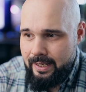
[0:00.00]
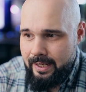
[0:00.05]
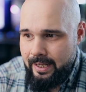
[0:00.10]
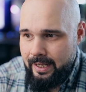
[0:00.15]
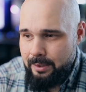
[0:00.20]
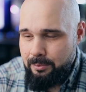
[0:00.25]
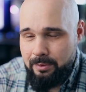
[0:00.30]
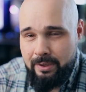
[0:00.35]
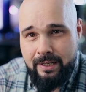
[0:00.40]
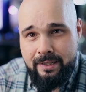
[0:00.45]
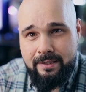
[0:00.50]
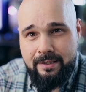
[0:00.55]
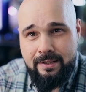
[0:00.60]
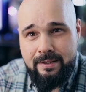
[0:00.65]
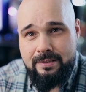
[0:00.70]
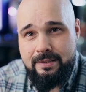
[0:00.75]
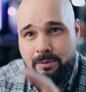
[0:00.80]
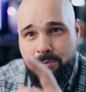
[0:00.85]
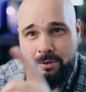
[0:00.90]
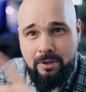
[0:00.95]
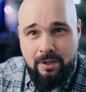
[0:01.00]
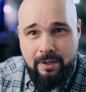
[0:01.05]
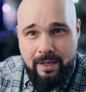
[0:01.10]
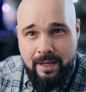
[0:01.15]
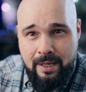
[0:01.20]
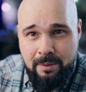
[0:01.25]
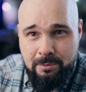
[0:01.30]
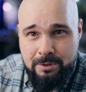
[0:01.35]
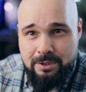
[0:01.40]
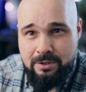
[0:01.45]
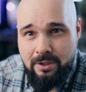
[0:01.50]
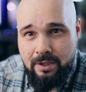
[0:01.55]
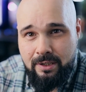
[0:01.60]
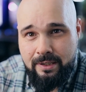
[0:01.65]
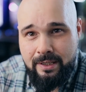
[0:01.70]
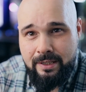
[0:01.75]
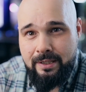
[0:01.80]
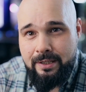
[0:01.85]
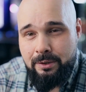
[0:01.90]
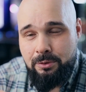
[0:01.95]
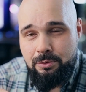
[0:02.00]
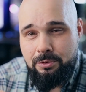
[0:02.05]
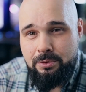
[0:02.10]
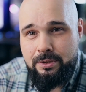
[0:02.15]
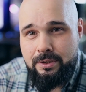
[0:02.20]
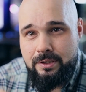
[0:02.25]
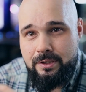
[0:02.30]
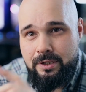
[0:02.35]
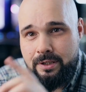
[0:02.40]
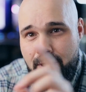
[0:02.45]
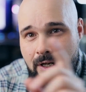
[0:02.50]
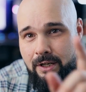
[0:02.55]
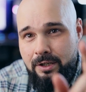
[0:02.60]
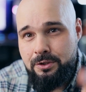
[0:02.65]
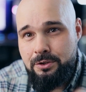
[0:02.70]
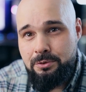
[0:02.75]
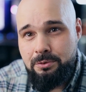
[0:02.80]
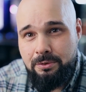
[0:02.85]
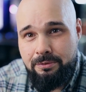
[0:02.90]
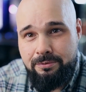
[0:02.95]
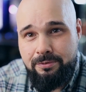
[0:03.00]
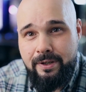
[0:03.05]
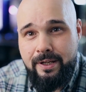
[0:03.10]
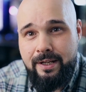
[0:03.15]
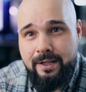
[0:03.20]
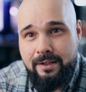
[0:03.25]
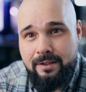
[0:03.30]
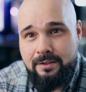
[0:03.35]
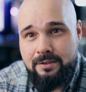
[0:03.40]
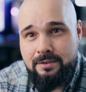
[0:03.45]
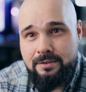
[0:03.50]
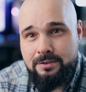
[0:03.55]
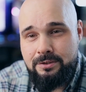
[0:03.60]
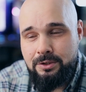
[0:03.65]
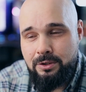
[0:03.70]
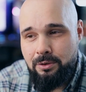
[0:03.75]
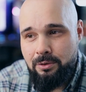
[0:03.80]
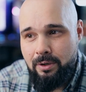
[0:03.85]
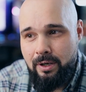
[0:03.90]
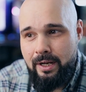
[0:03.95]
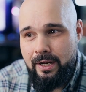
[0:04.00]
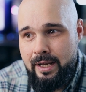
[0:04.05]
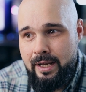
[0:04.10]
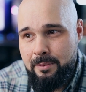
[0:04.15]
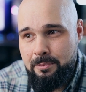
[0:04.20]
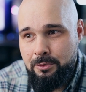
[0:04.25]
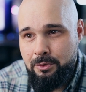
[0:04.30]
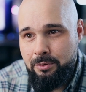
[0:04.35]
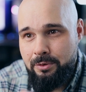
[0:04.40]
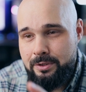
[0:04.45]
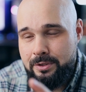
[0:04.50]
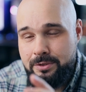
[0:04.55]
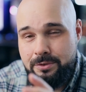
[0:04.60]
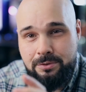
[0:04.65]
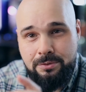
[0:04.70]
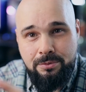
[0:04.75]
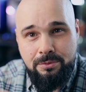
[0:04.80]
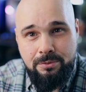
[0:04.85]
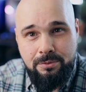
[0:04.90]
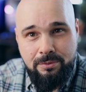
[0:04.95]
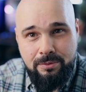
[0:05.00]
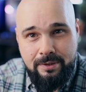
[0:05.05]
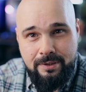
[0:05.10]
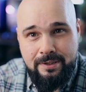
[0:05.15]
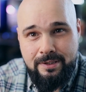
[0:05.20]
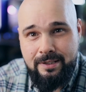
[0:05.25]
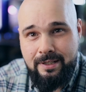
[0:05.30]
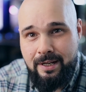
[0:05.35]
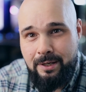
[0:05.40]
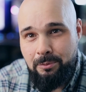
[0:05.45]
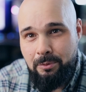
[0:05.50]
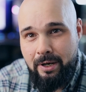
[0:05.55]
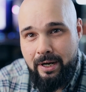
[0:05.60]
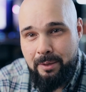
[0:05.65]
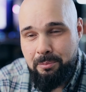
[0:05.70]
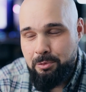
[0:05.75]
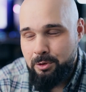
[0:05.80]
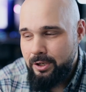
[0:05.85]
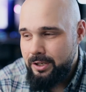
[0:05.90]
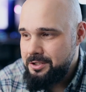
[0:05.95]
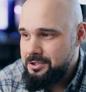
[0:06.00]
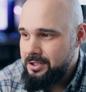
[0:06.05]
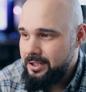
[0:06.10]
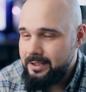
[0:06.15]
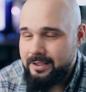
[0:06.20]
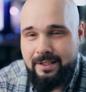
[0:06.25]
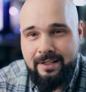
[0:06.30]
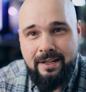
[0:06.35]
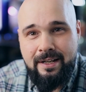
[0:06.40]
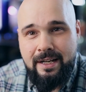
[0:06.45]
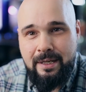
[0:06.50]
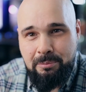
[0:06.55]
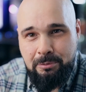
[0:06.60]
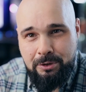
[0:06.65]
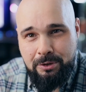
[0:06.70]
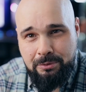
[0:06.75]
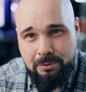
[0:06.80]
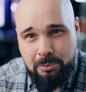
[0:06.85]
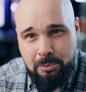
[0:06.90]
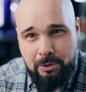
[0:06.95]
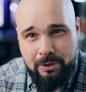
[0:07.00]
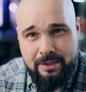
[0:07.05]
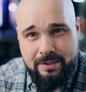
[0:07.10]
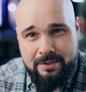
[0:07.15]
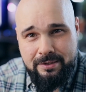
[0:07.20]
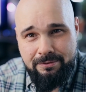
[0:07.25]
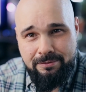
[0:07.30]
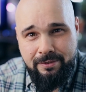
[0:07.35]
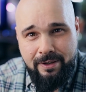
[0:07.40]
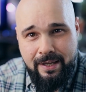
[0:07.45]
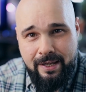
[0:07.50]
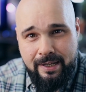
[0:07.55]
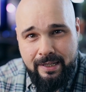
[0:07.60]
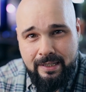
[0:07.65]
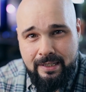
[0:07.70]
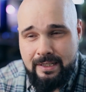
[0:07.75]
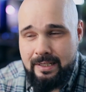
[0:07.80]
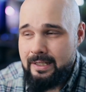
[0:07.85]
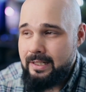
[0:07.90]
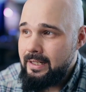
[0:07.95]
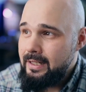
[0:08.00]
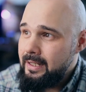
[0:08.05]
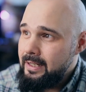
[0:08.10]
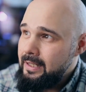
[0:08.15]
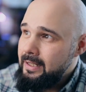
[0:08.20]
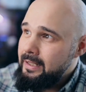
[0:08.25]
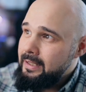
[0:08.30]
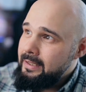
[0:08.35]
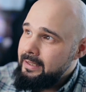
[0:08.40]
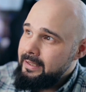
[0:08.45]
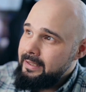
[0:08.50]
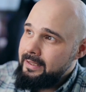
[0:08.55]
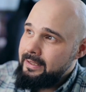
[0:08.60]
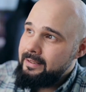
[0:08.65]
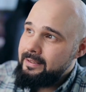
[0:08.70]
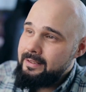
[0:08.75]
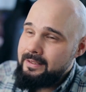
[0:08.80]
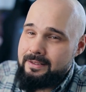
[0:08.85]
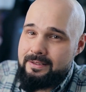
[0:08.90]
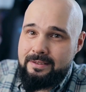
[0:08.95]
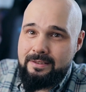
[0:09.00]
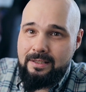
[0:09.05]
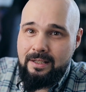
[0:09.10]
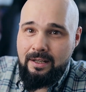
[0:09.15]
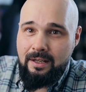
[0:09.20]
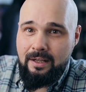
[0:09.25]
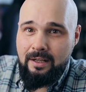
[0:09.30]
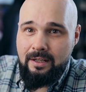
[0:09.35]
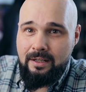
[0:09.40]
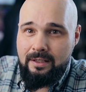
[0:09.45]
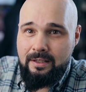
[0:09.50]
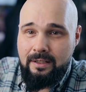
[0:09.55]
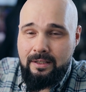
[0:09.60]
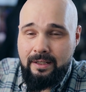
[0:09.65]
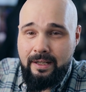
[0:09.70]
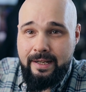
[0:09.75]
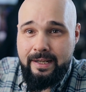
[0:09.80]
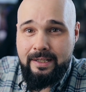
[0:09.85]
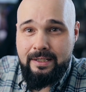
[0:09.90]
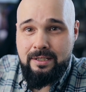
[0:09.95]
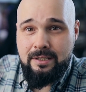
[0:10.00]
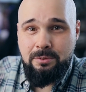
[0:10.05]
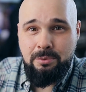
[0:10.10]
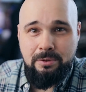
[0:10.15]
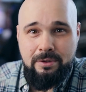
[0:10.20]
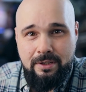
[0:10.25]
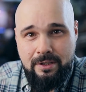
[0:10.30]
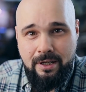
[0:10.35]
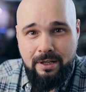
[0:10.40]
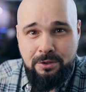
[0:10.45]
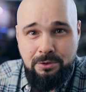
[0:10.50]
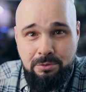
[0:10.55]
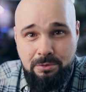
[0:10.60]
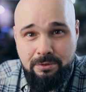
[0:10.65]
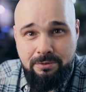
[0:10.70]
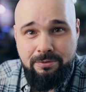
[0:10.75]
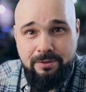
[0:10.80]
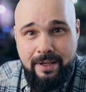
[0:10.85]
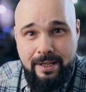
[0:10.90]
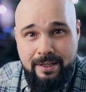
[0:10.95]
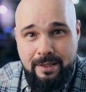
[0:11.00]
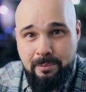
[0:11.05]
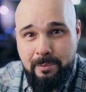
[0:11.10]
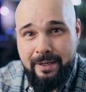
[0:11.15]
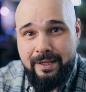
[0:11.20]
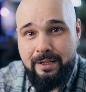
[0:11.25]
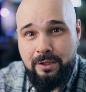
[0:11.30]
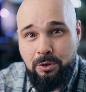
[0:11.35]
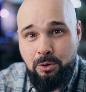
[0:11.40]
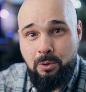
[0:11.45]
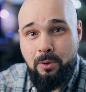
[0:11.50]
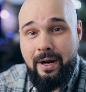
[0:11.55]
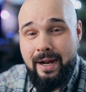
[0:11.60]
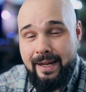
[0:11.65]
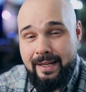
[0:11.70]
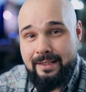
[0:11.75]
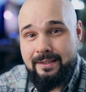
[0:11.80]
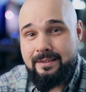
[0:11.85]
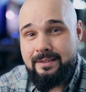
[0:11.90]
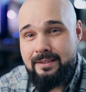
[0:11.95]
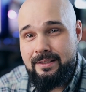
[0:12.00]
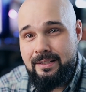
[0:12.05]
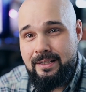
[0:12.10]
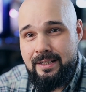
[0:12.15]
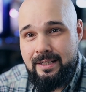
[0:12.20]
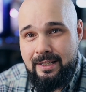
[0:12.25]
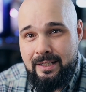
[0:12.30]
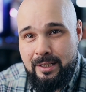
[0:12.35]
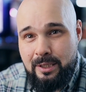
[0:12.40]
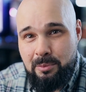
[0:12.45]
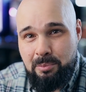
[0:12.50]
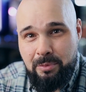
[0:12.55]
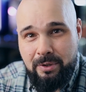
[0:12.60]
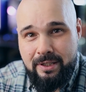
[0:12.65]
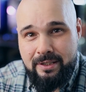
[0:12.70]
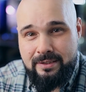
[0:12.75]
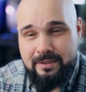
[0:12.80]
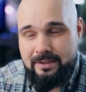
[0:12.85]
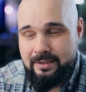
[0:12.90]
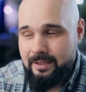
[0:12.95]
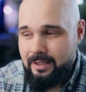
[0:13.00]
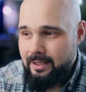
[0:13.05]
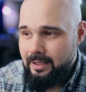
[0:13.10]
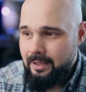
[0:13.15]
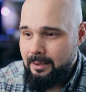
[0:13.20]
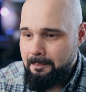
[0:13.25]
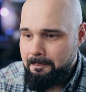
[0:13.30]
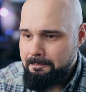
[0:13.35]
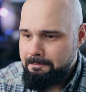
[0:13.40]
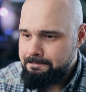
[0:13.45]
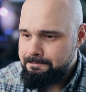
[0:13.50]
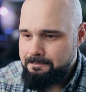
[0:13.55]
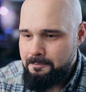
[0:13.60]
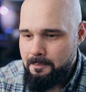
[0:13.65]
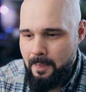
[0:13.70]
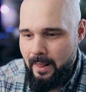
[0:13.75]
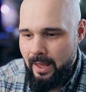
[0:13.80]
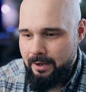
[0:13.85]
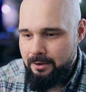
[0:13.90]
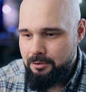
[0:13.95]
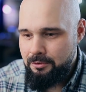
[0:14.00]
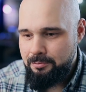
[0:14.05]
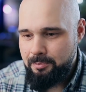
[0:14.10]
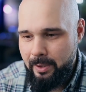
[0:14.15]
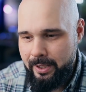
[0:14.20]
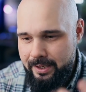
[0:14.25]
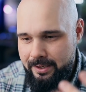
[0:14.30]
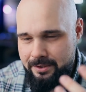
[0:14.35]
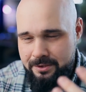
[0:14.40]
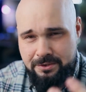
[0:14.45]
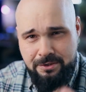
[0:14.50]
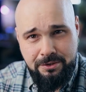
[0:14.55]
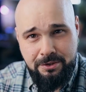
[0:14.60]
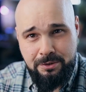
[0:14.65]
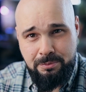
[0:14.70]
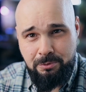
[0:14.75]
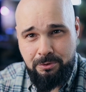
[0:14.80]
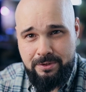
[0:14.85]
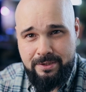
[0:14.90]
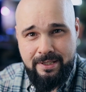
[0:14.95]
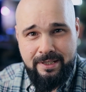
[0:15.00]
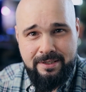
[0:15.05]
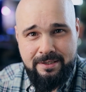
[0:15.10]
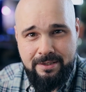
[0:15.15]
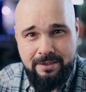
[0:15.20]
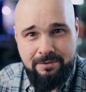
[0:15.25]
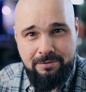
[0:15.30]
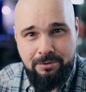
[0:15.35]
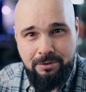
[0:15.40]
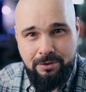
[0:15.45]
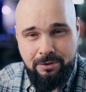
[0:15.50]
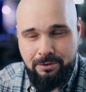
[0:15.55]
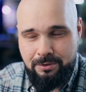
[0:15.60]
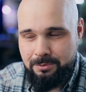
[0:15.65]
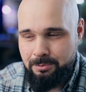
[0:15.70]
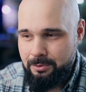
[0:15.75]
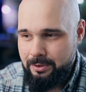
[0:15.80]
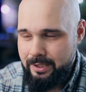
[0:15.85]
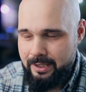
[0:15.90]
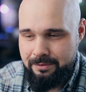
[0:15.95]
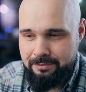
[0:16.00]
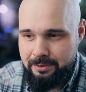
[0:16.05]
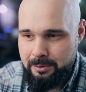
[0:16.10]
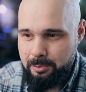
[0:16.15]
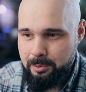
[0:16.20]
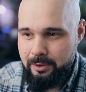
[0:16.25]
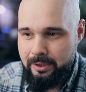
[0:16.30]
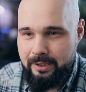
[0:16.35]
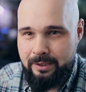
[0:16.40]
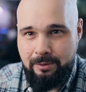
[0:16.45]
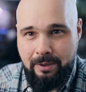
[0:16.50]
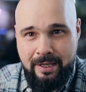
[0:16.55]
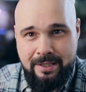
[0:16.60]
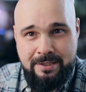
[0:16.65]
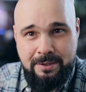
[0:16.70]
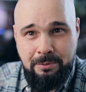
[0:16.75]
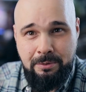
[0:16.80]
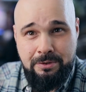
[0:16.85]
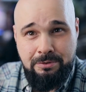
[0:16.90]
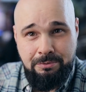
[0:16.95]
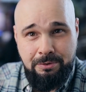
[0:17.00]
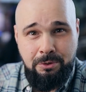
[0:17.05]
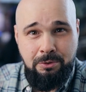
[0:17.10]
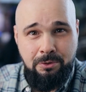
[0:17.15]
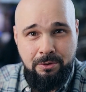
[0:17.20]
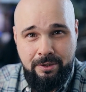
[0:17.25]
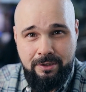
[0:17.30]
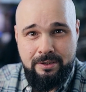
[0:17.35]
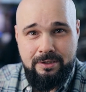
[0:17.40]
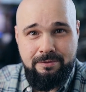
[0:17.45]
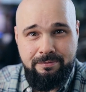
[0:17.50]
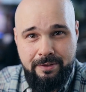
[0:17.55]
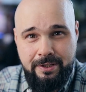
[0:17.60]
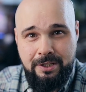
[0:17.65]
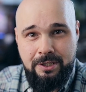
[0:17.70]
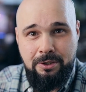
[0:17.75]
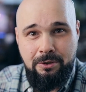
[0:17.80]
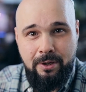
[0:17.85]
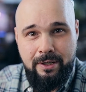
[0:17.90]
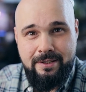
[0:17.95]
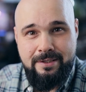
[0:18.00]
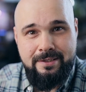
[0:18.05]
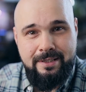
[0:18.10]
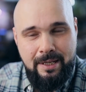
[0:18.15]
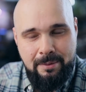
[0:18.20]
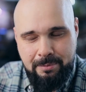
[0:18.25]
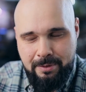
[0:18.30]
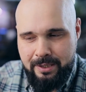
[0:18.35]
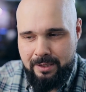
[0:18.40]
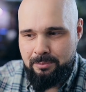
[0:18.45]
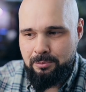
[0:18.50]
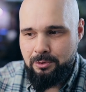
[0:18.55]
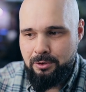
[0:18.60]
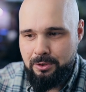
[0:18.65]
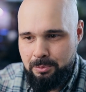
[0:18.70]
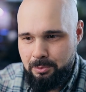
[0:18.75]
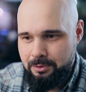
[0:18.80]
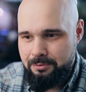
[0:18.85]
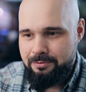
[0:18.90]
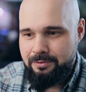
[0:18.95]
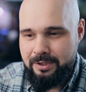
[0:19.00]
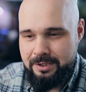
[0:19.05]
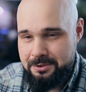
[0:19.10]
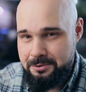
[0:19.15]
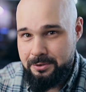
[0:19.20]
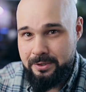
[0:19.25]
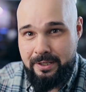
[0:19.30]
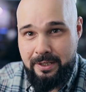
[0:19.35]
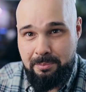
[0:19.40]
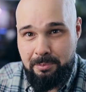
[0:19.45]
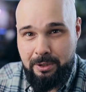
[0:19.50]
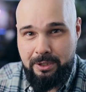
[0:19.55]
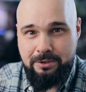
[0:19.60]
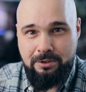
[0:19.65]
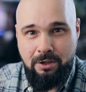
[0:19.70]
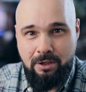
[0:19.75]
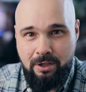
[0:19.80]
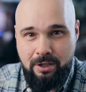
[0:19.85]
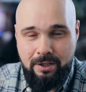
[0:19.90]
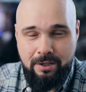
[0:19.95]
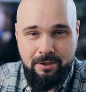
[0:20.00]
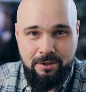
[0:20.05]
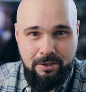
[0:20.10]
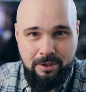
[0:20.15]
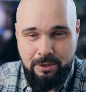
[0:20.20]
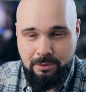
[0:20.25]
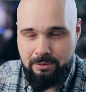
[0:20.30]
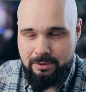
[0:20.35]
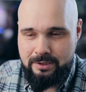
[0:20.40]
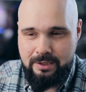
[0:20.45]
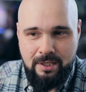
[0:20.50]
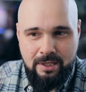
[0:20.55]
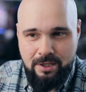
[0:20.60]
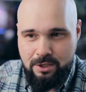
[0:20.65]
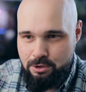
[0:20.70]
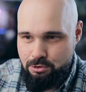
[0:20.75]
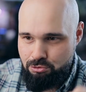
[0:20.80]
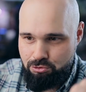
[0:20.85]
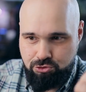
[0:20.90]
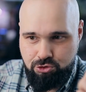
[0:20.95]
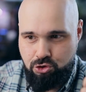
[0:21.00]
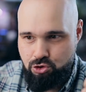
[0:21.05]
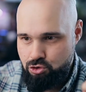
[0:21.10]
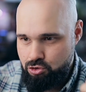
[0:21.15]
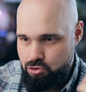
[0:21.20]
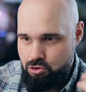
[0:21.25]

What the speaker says: And what I did is I went on Amazon and I ordered a Noctua fan. So am going to do the DIY project and I am going to replace the fan in this light with the Noctua fan to make it quiet. Because I don't know if my ears are just more sensitive or whatever, but as I was recording this video, I just kept getting more and more frustrated because all I heard was and